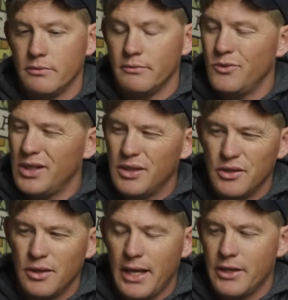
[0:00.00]
what
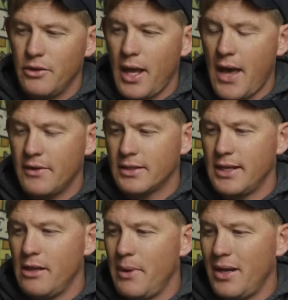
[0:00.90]
little I do have to
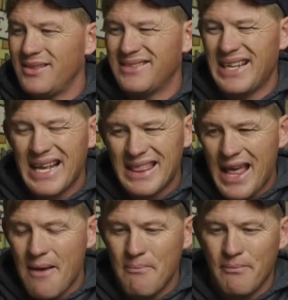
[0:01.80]
say about it,
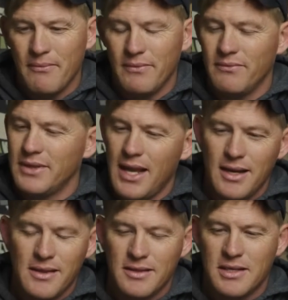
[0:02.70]

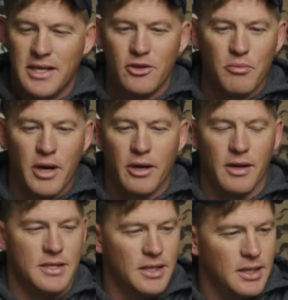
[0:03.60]
nothing's deal breaker.
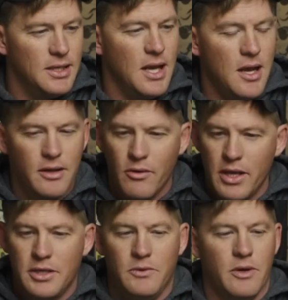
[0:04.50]
It's a good gun. Go
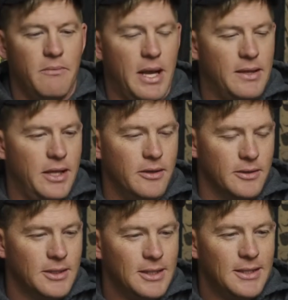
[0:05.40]
get you one, man.
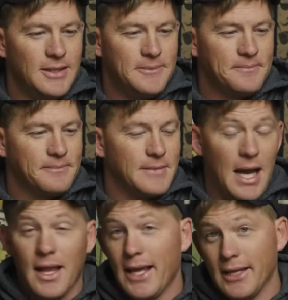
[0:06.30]

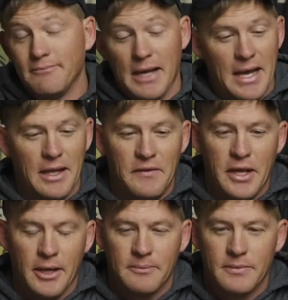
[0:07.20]
I like it. I love the
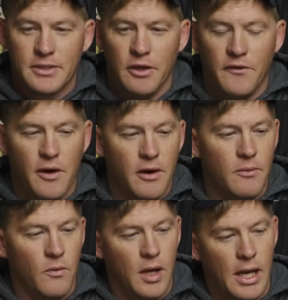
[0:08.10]
gun. So
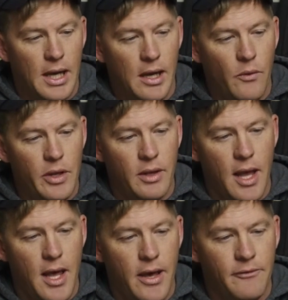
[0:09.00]
far, we only
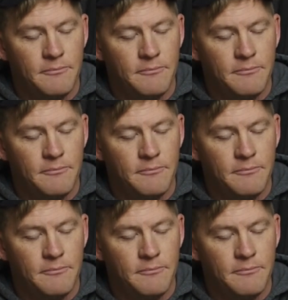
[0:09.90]
have